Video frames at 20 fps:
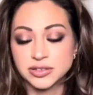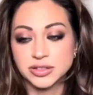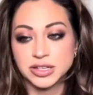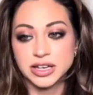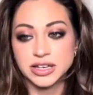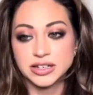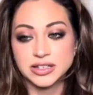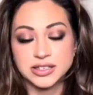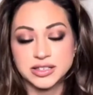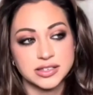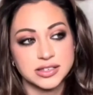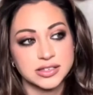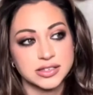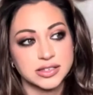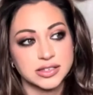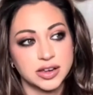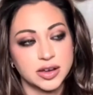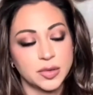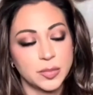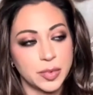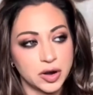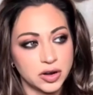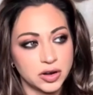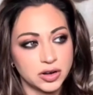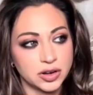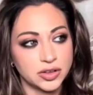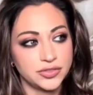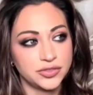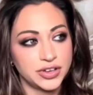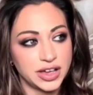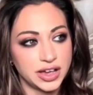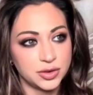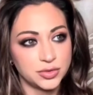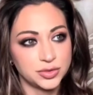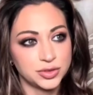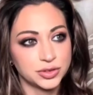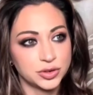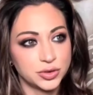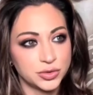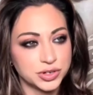That's a part of how
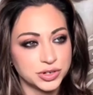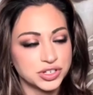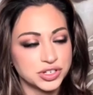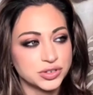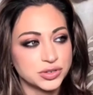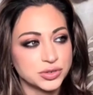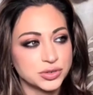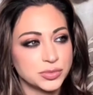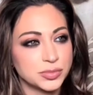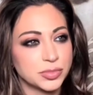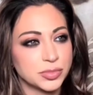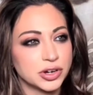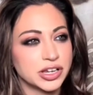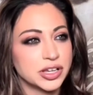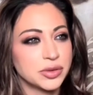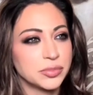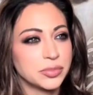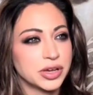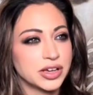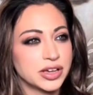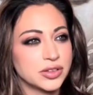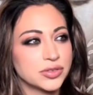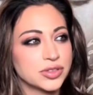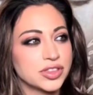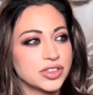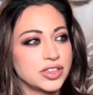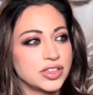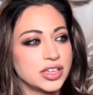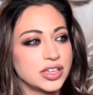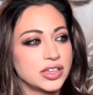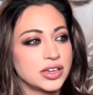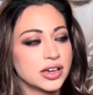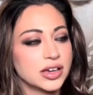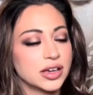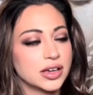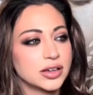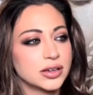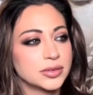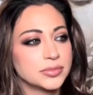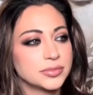they're going to bring about the
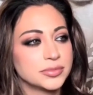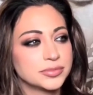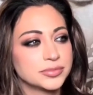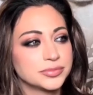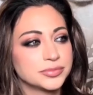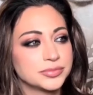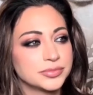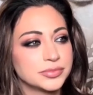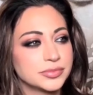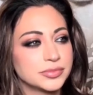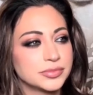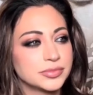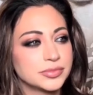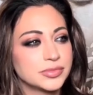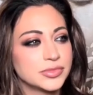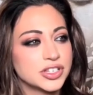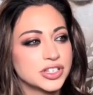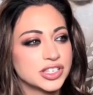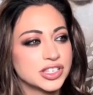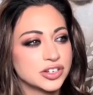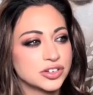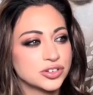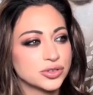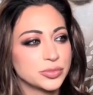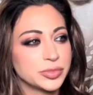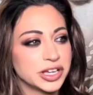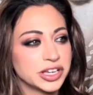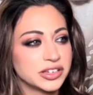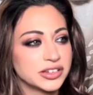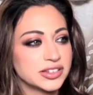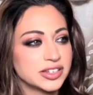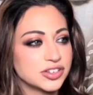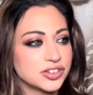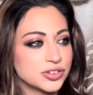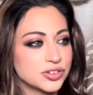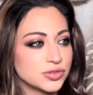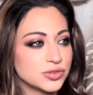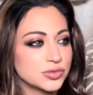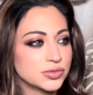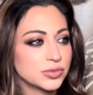central bank
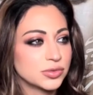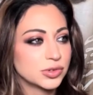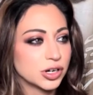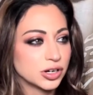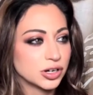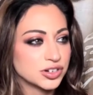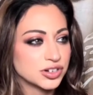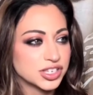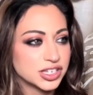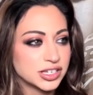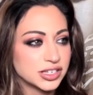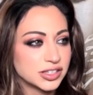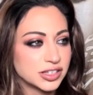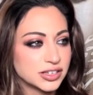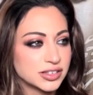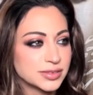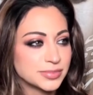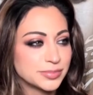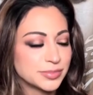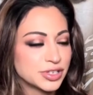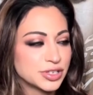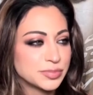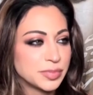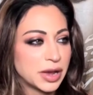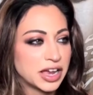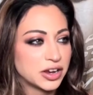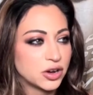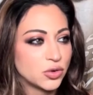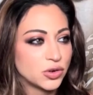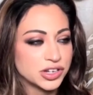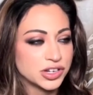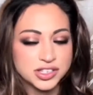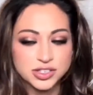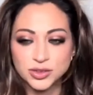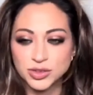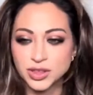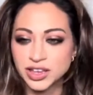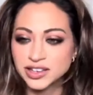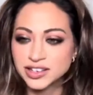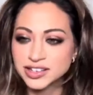digital currency, the spy coin, so
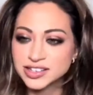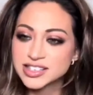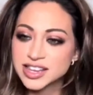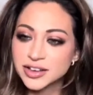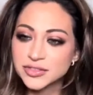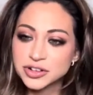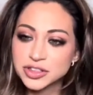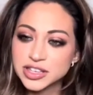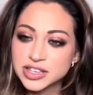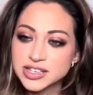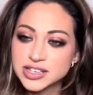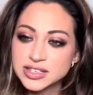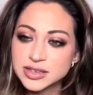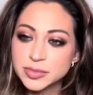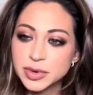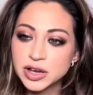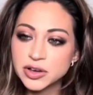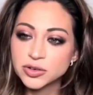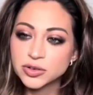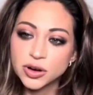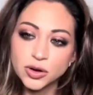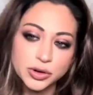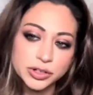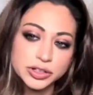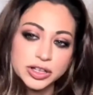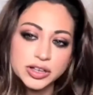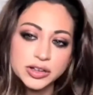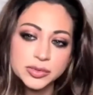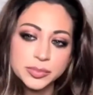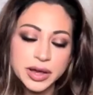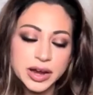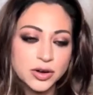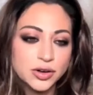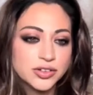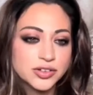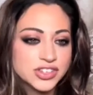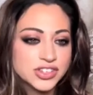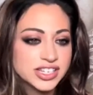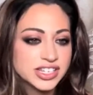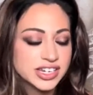that, because everything is about growing the power
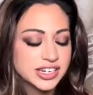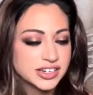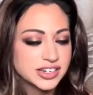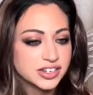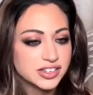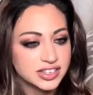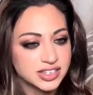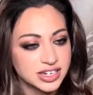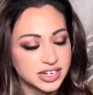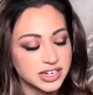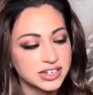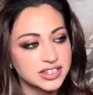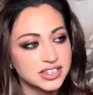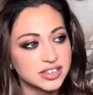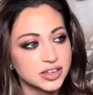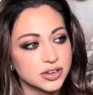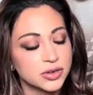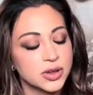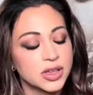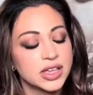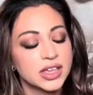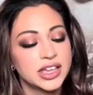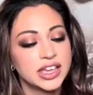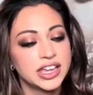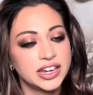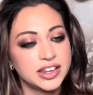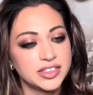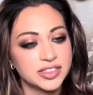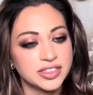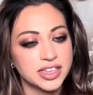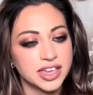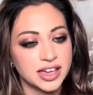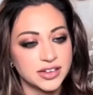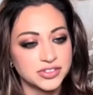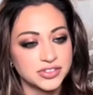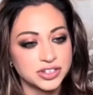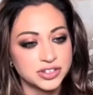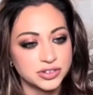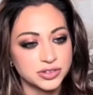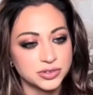of the state to the state. So anything they have
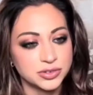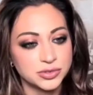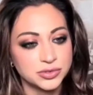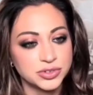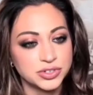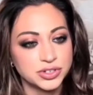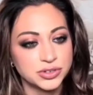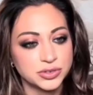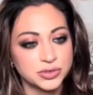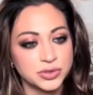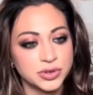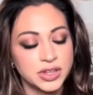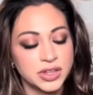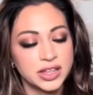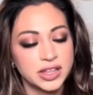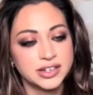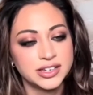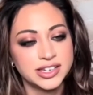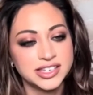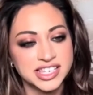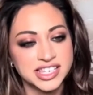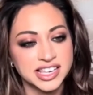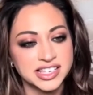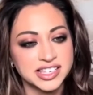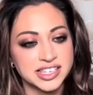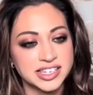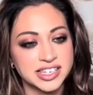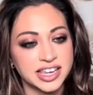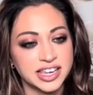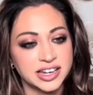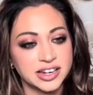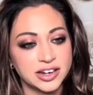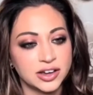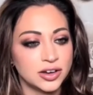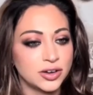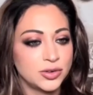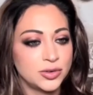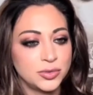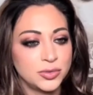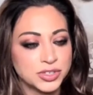to do to necessitate,
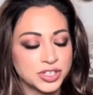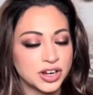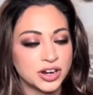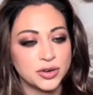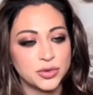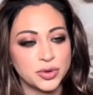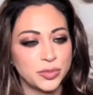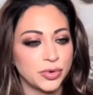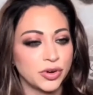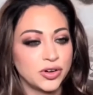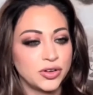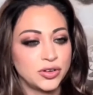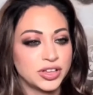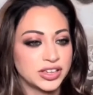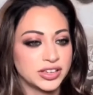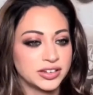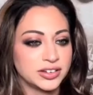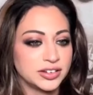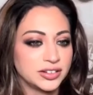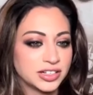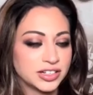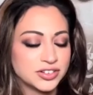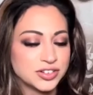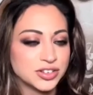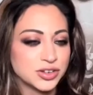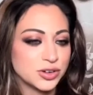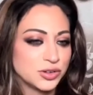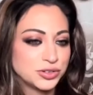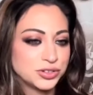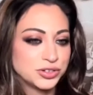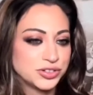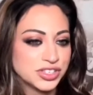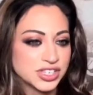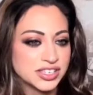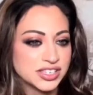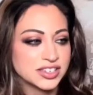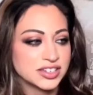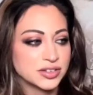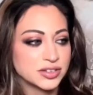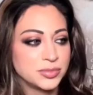oh, sorry, we broke it, here's a whole new
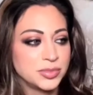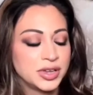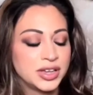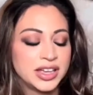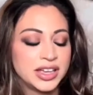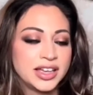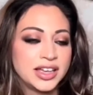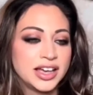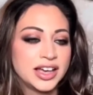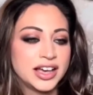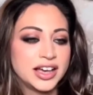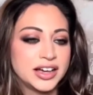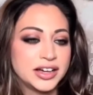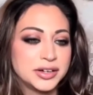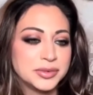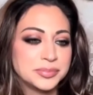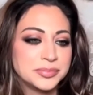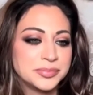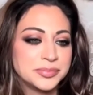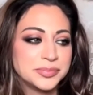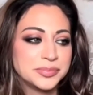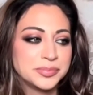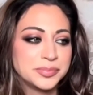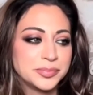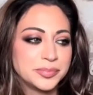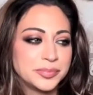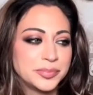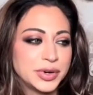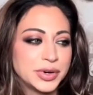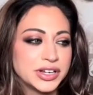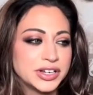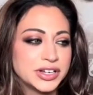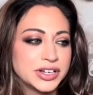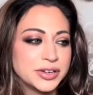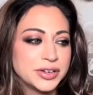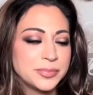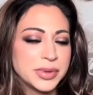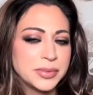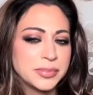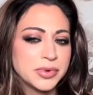system. But
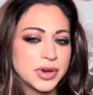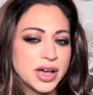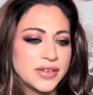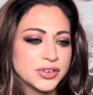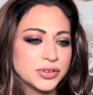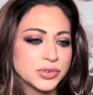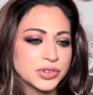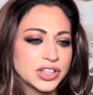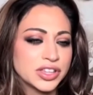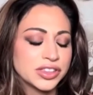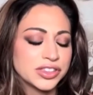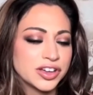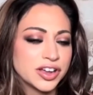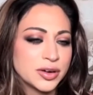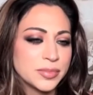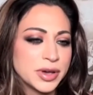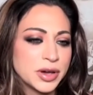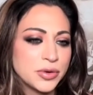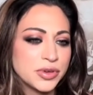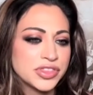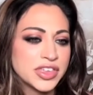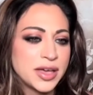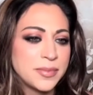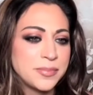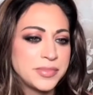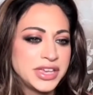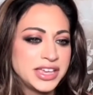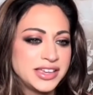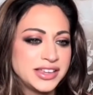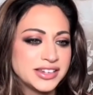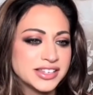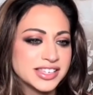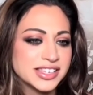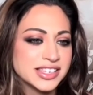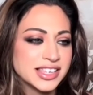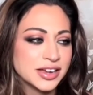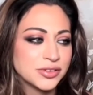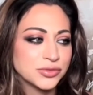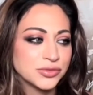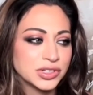people haven't really thought about what that means. Is
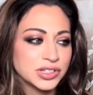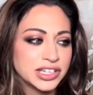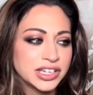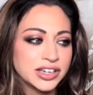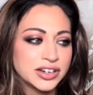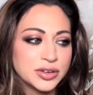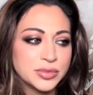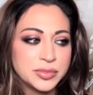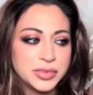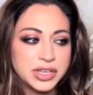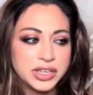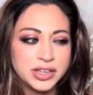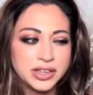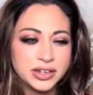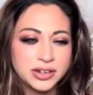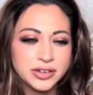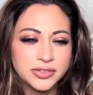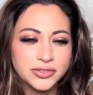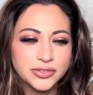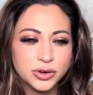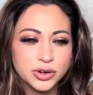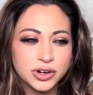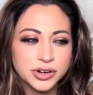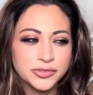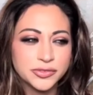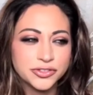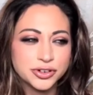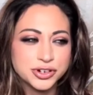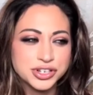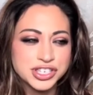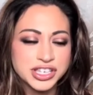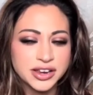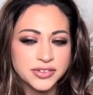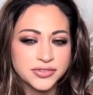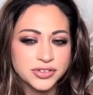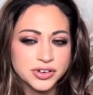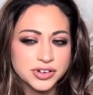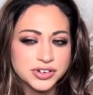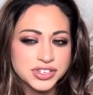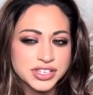that really going to mean for
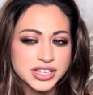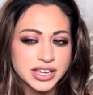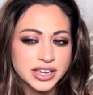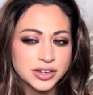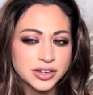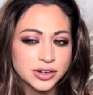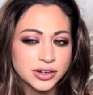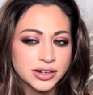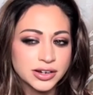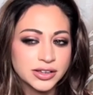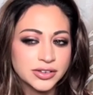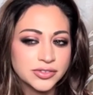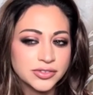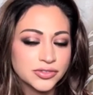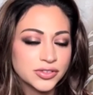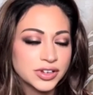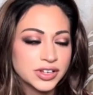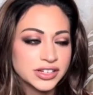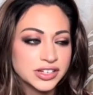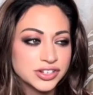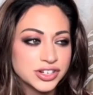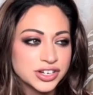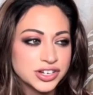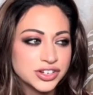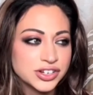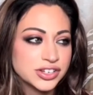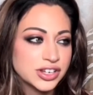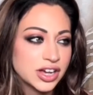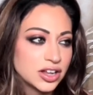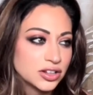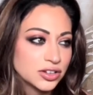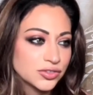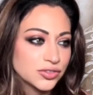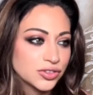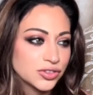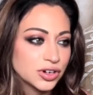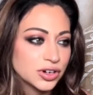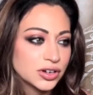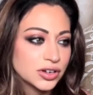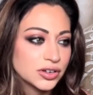savers, like you're going to exchange a dollar
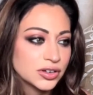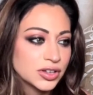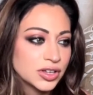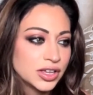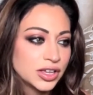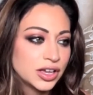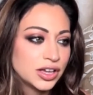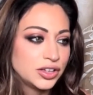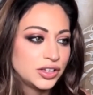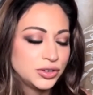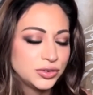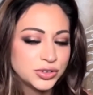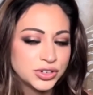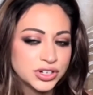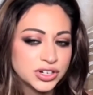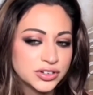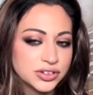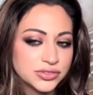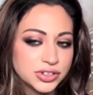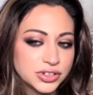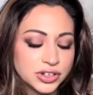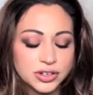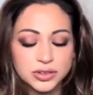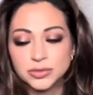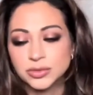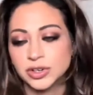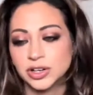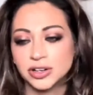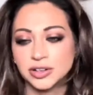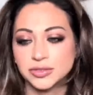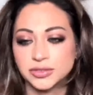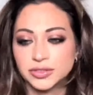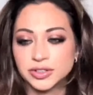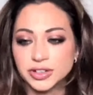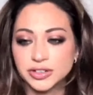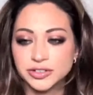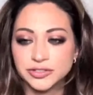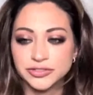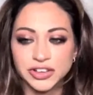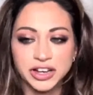for a unit of, you know,
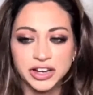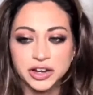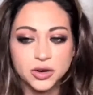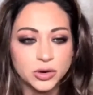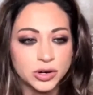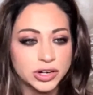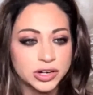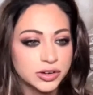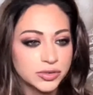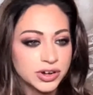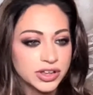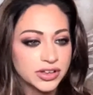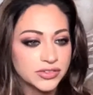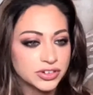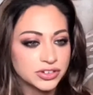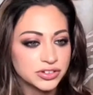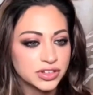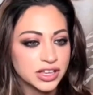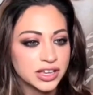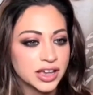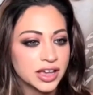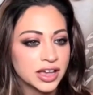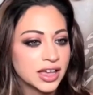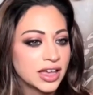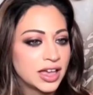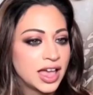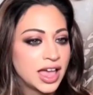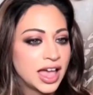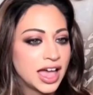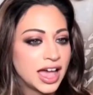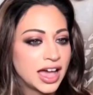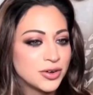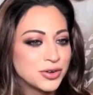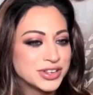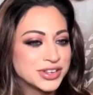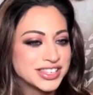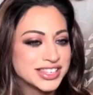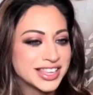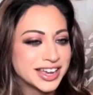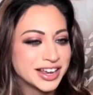what a Fed coin or whatever? Like, how
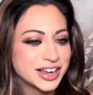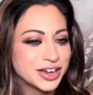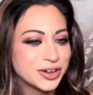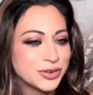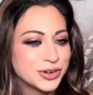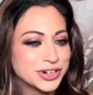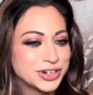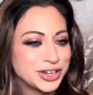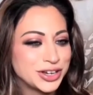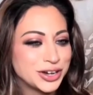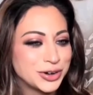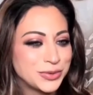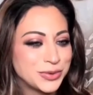is that going to go?